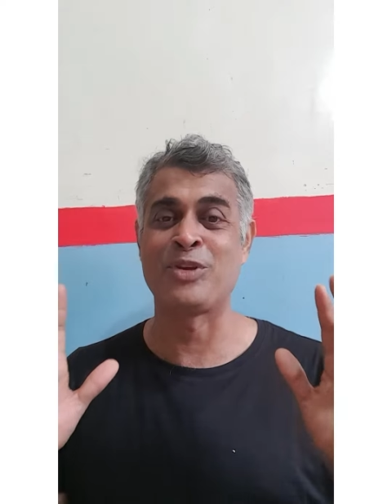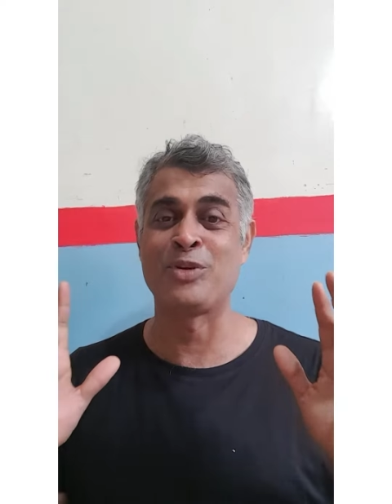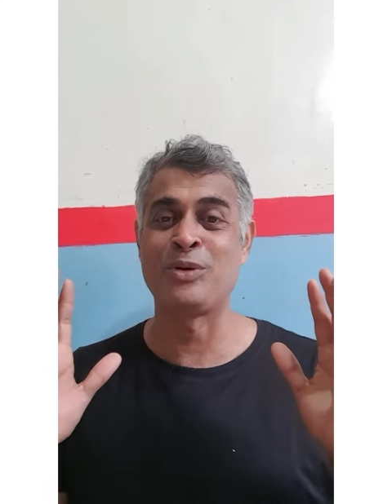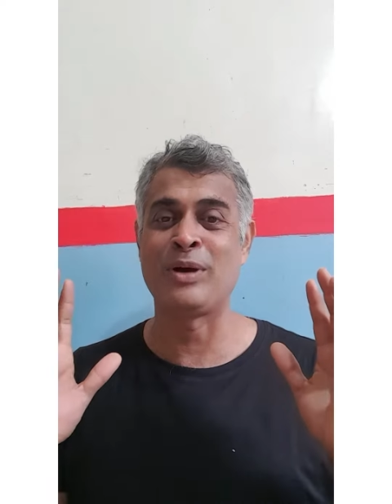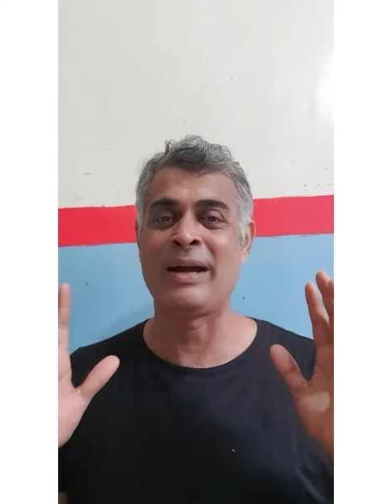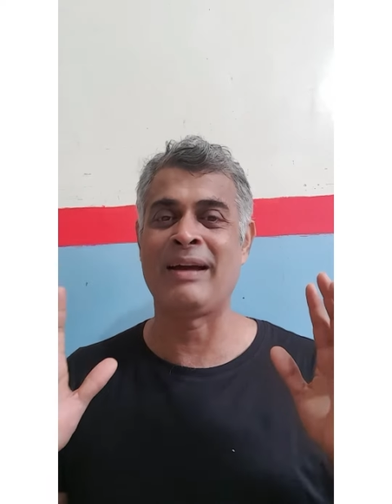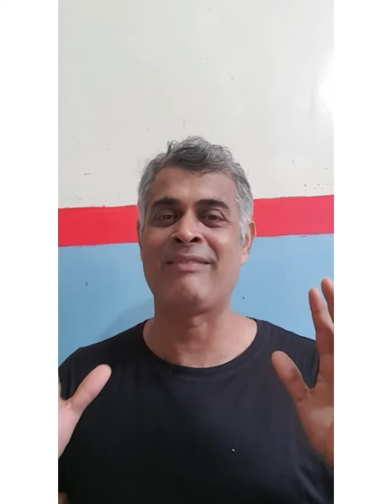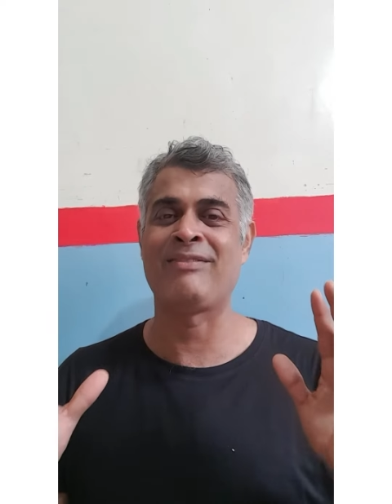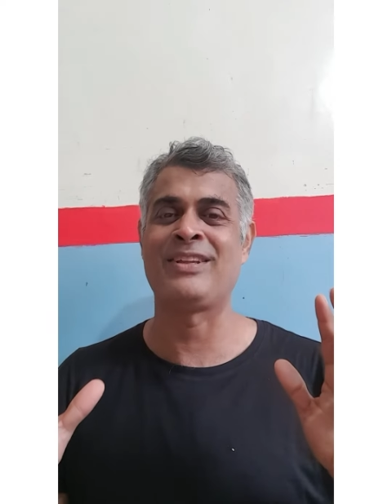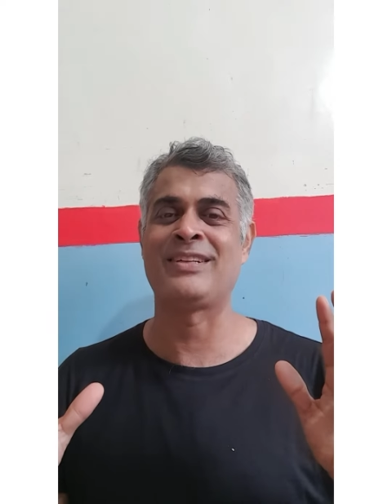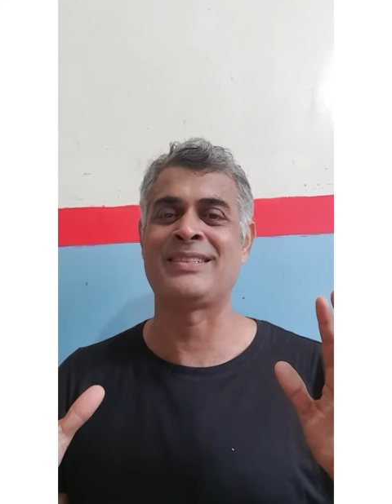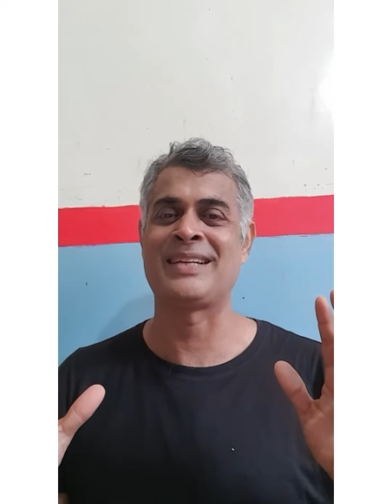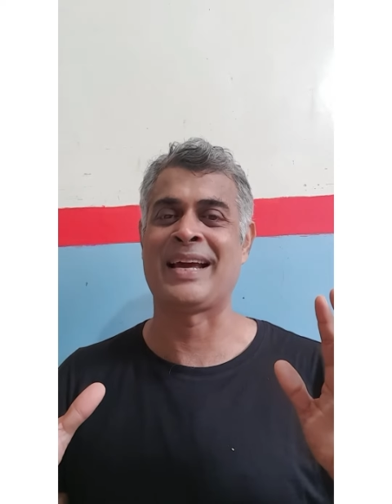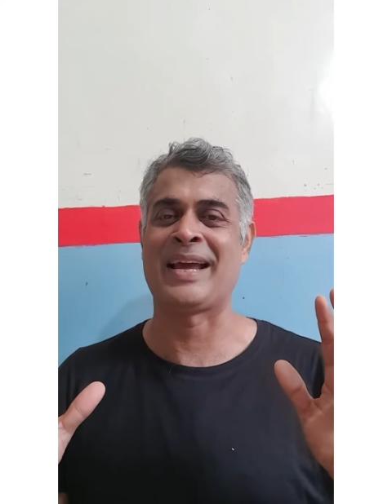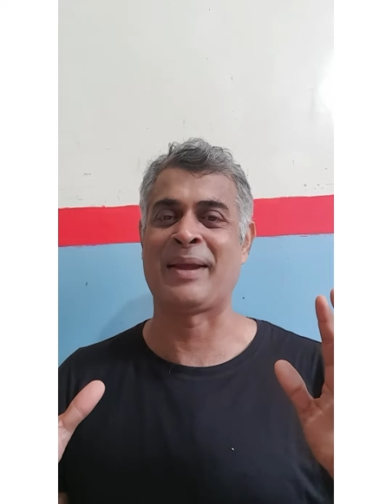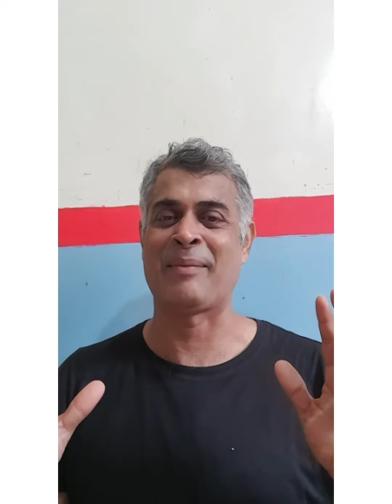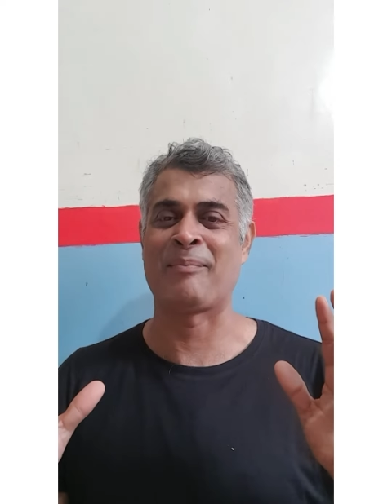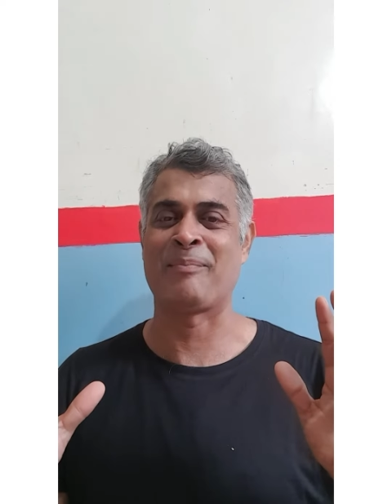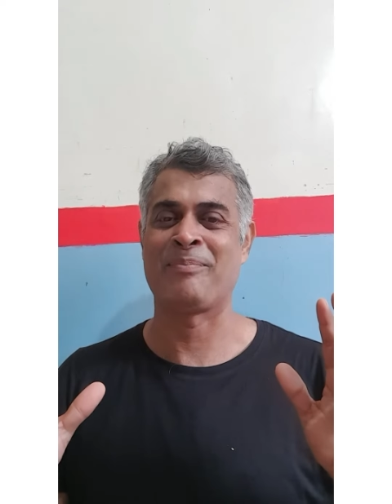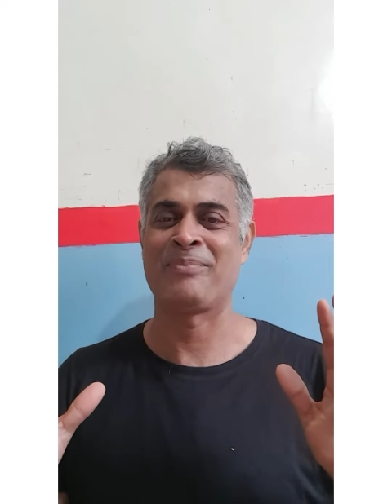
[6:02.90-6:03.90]
You have the
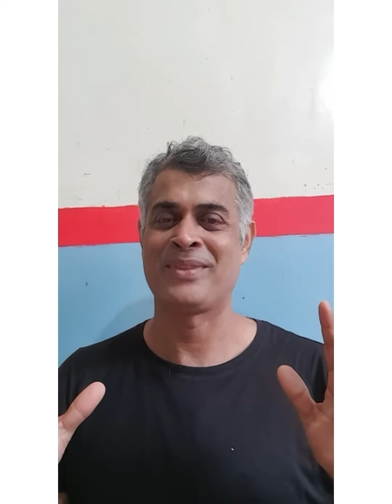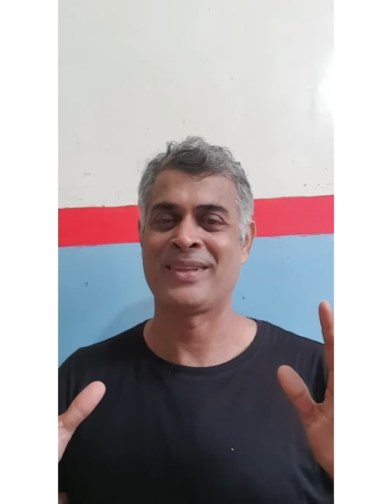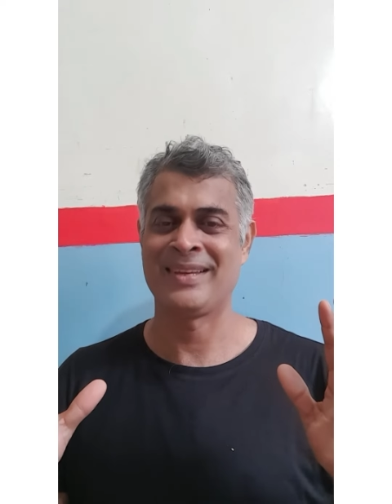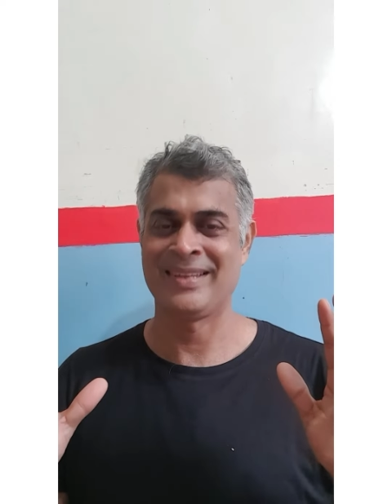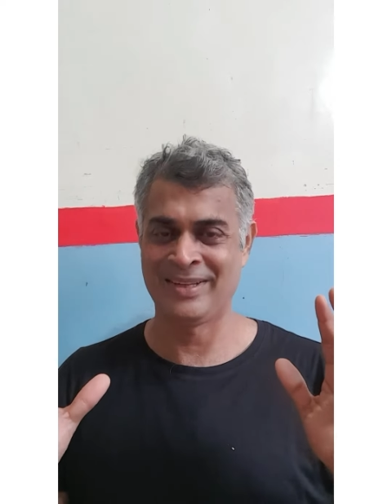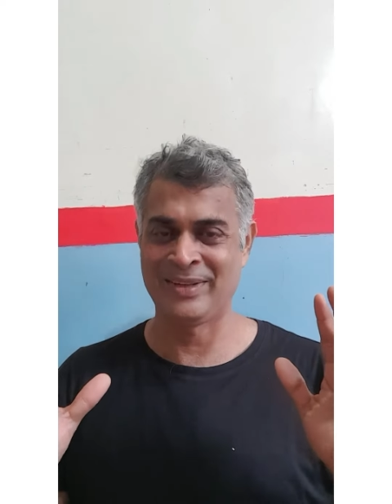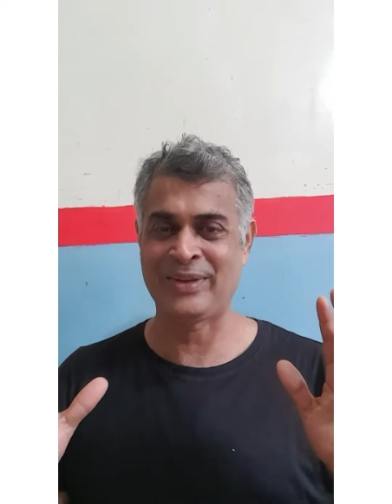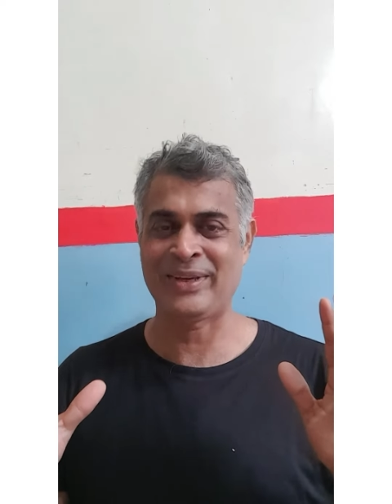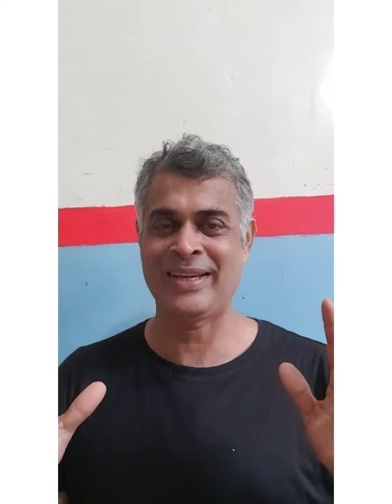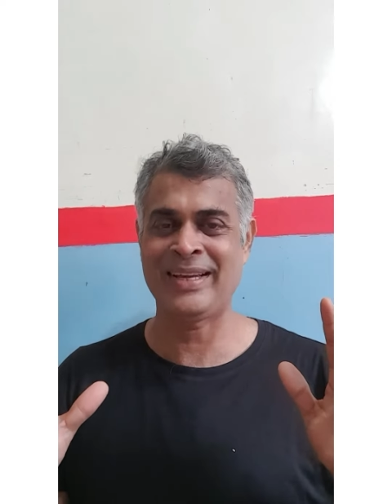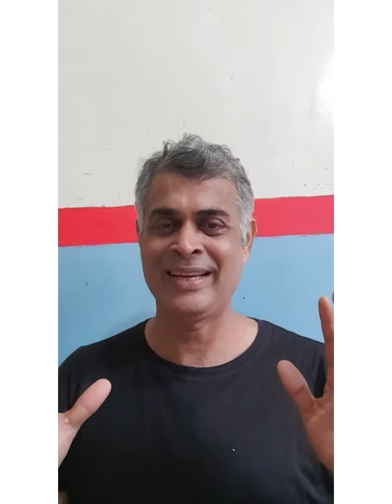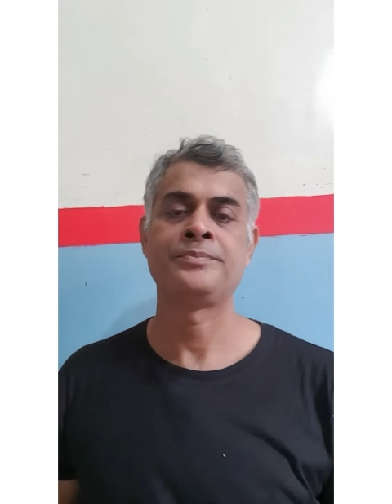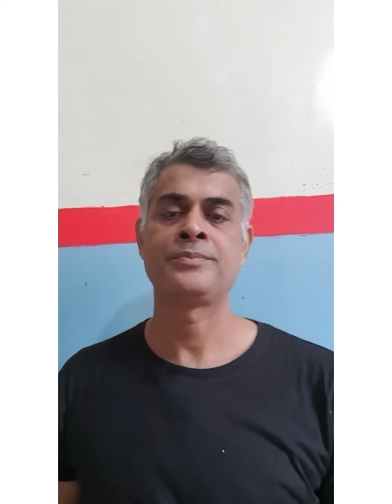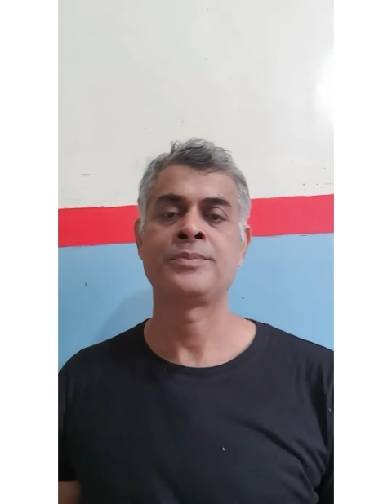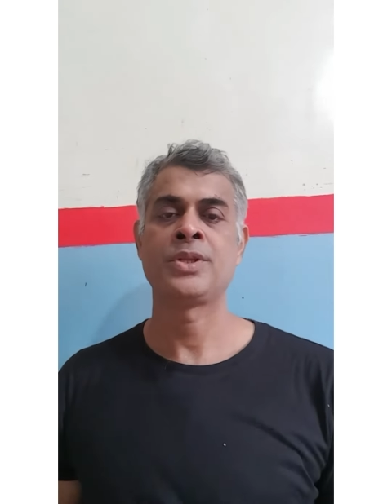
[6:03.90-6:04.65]
time. Okay.